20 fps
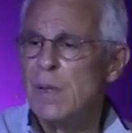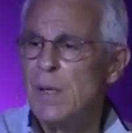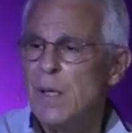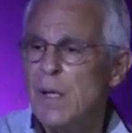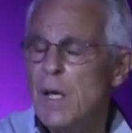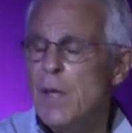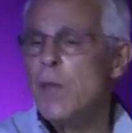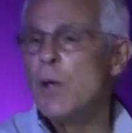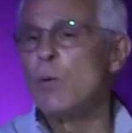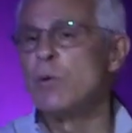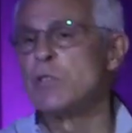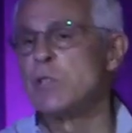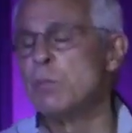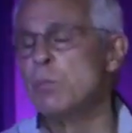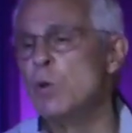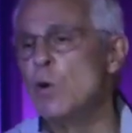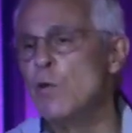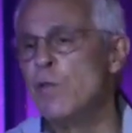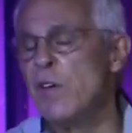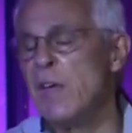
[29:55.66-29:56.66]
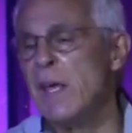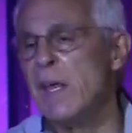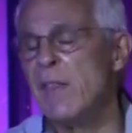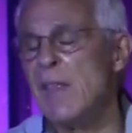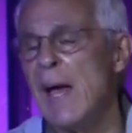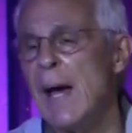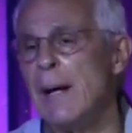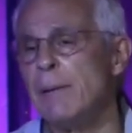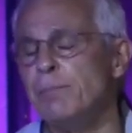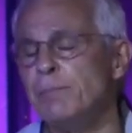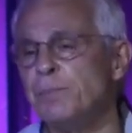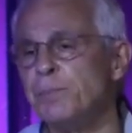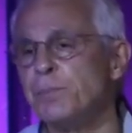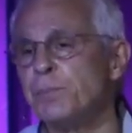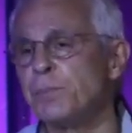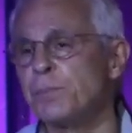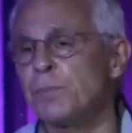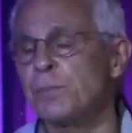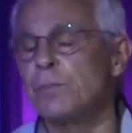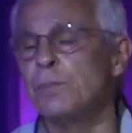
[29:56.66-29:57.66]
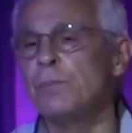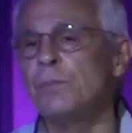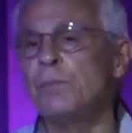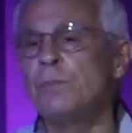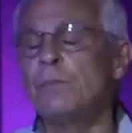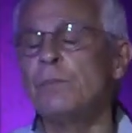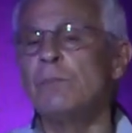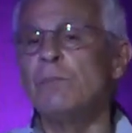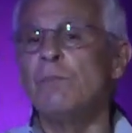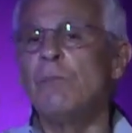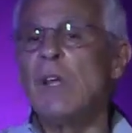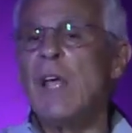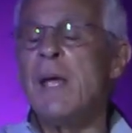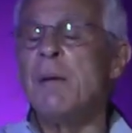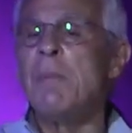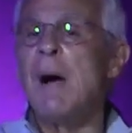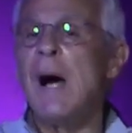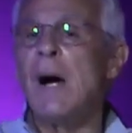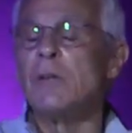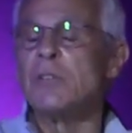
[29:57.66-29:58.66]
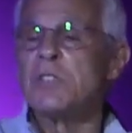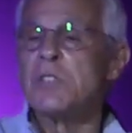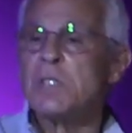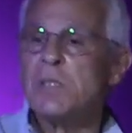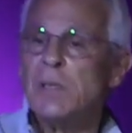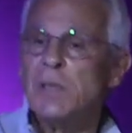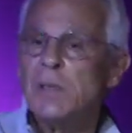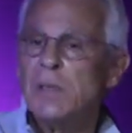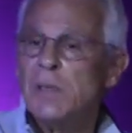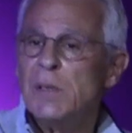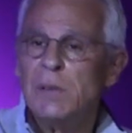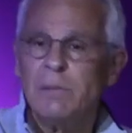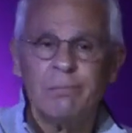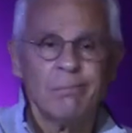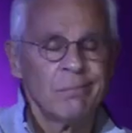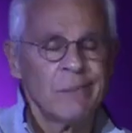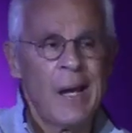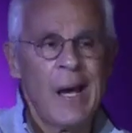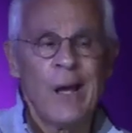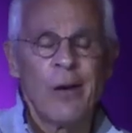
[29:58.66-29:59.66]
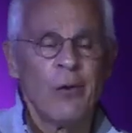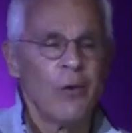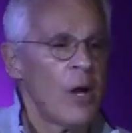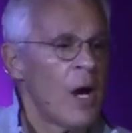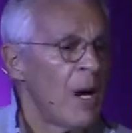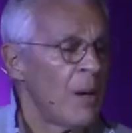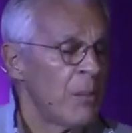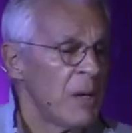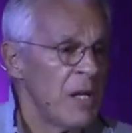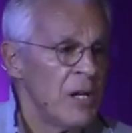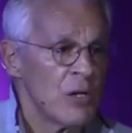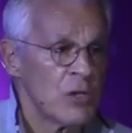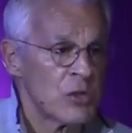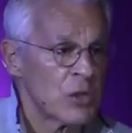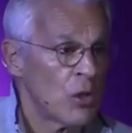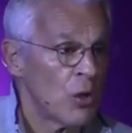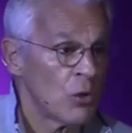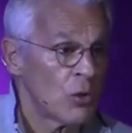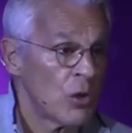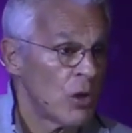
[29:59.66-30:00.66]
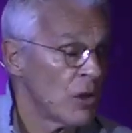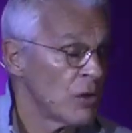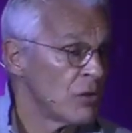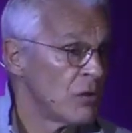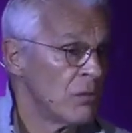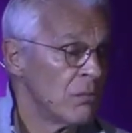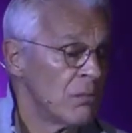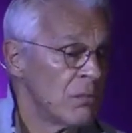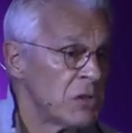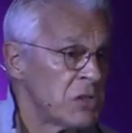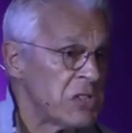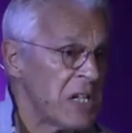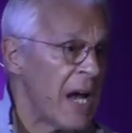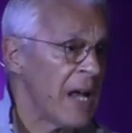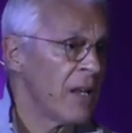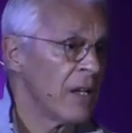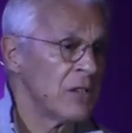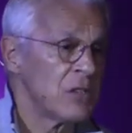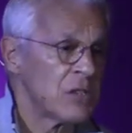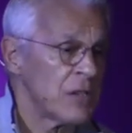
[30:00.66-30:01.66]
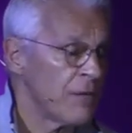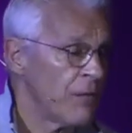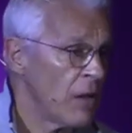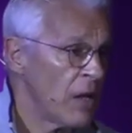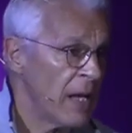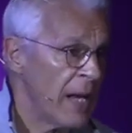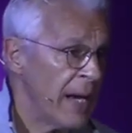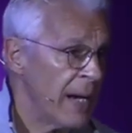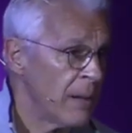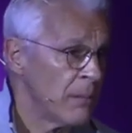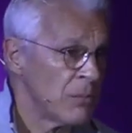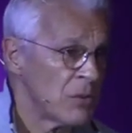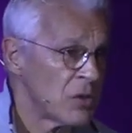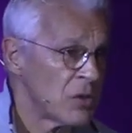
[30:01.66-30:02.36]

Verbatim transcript: There was a movie that came out, I don't know how many years ago, called Silence of the Lambs.